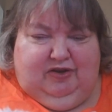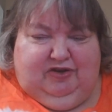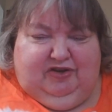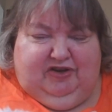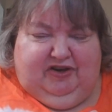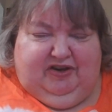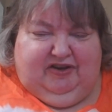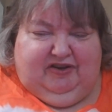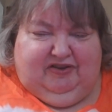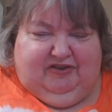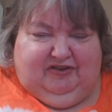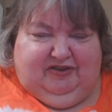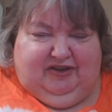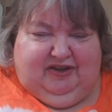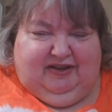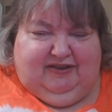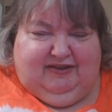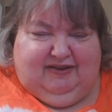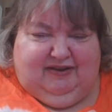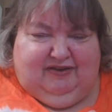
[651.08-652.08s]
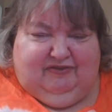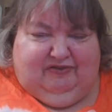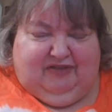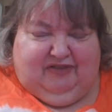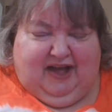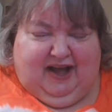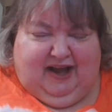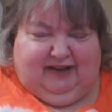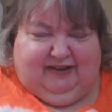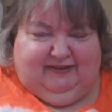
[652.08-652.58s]
chia seeds and
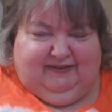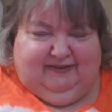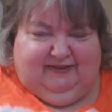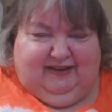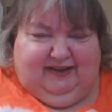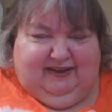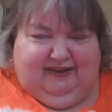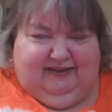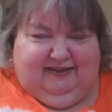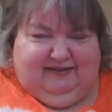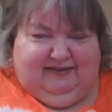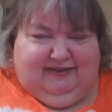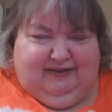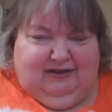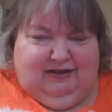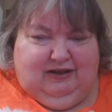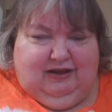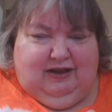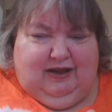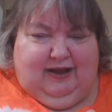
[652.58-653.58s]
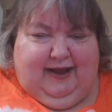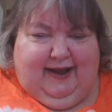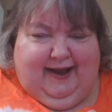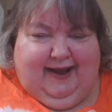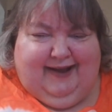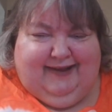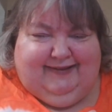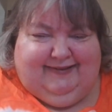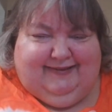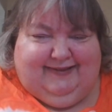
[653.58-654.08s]
flax seeds
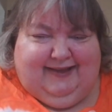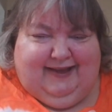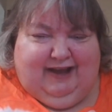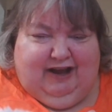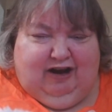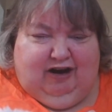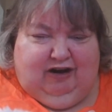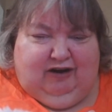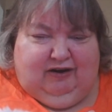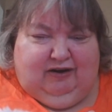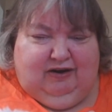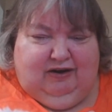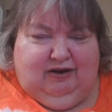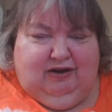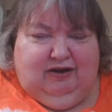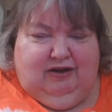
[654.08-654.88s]
as they are